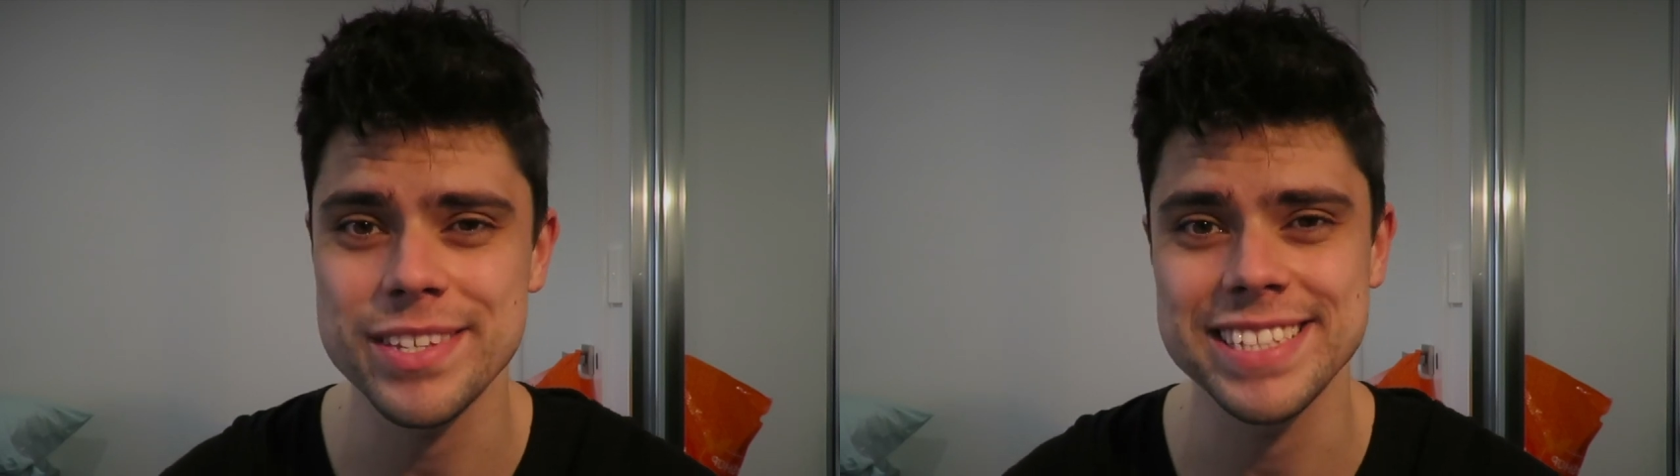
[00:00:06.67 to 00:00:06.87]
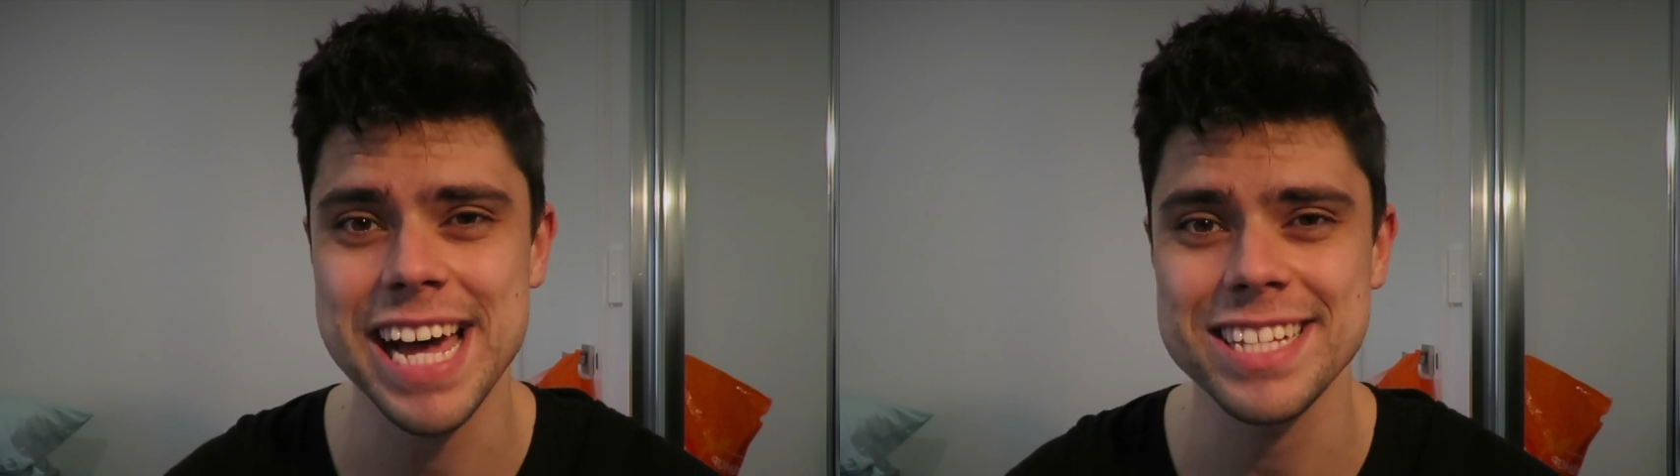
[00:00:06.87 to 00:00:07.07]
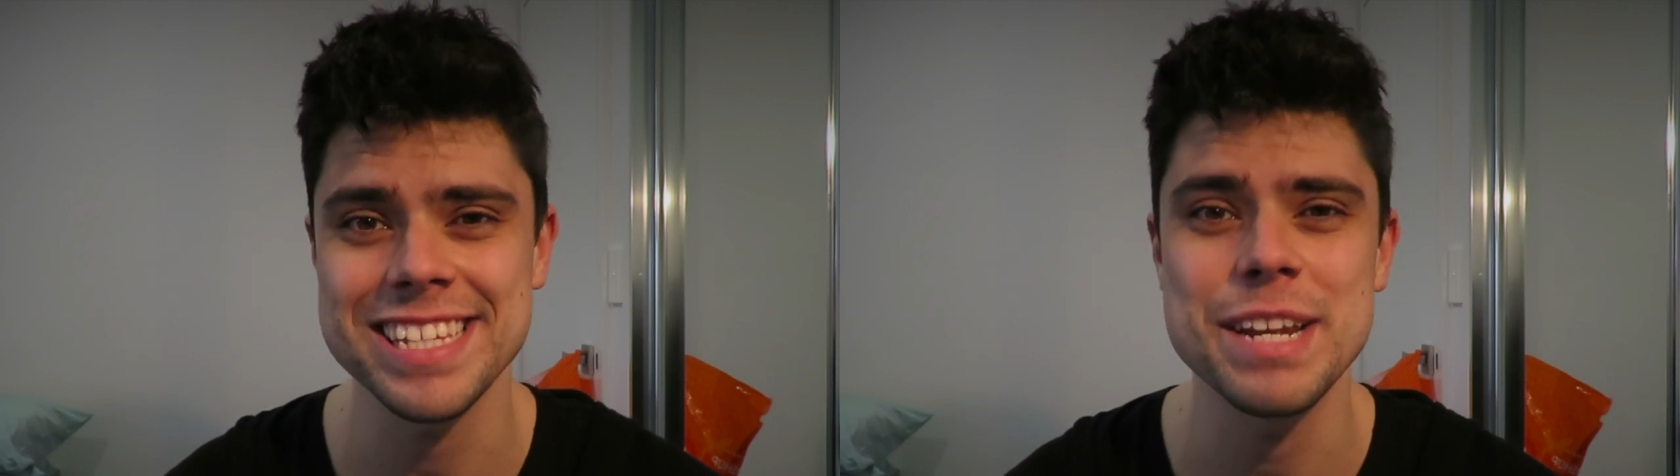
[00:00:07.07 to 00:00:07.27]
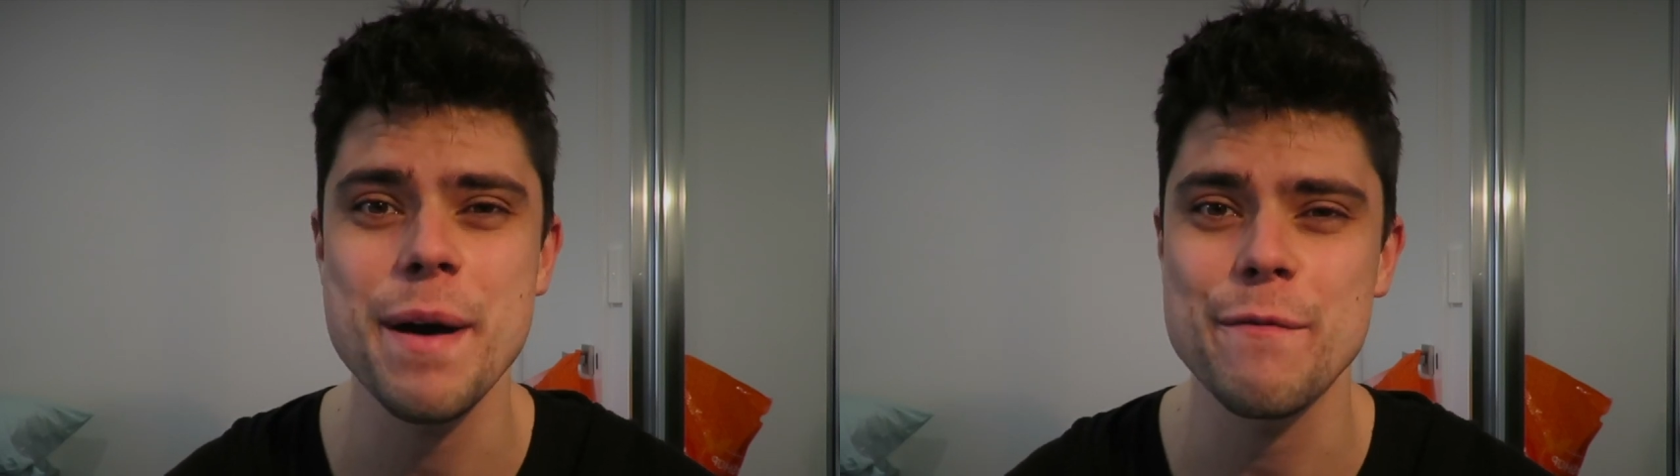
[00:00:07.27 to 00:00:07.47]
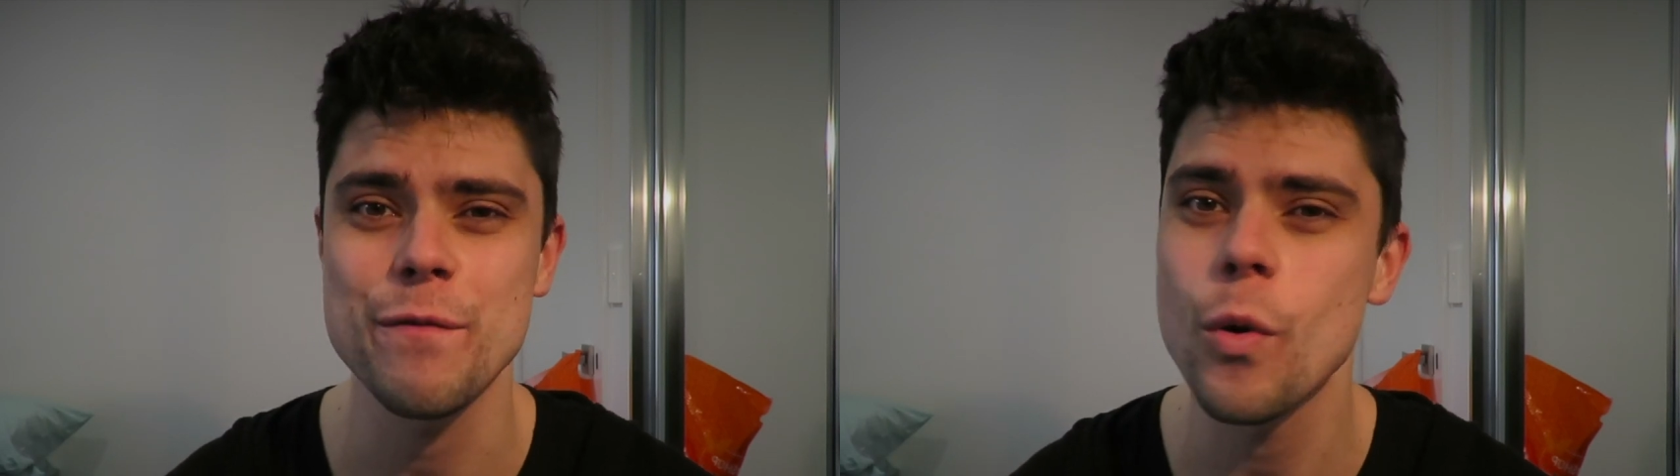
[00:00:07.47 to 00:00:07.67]
starts in
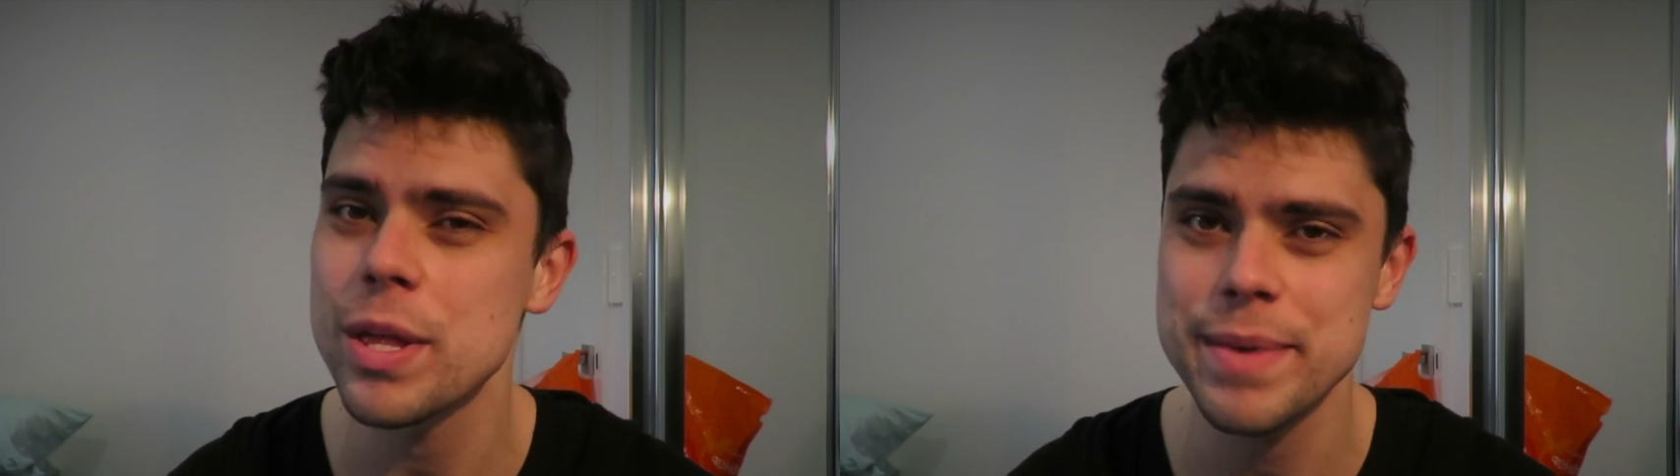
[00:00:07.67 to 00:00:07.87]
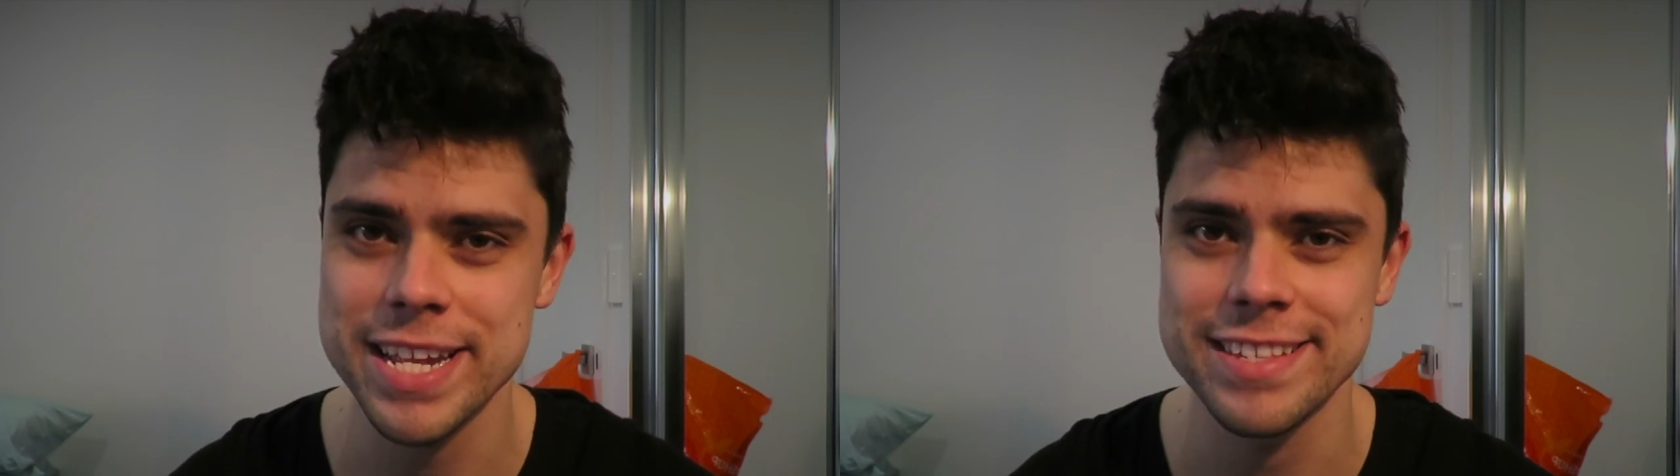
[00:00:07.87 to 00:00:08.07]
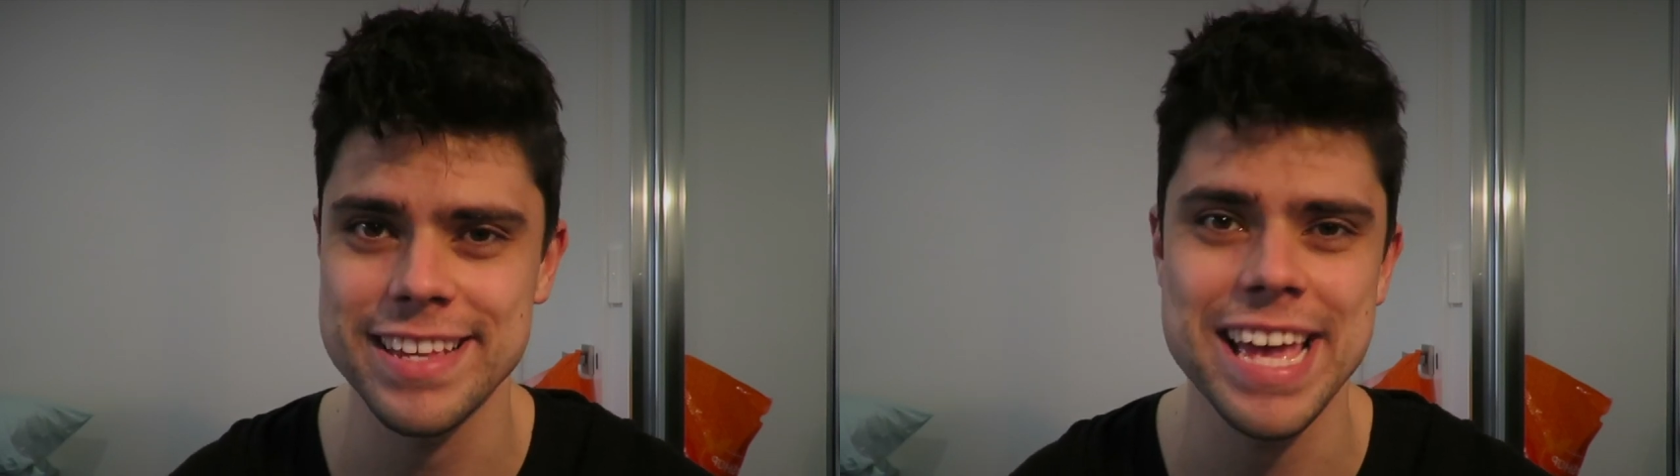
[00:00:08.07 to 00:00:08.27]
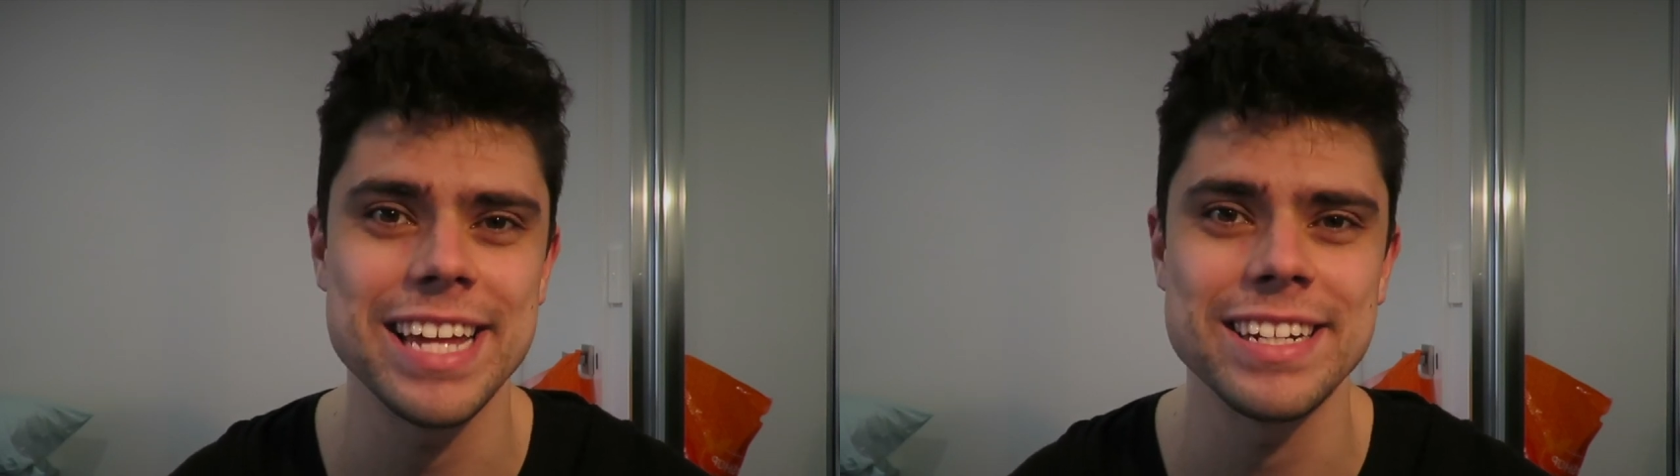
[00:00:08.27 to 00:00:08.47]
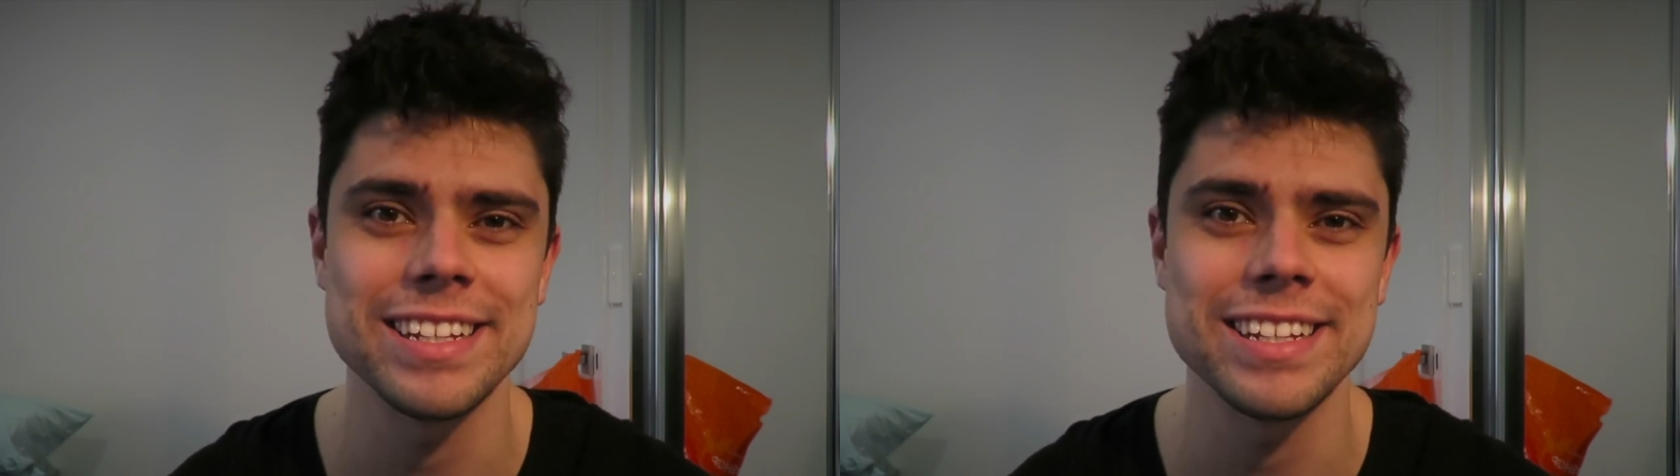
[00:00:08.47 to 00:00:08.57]
about 40 minutes and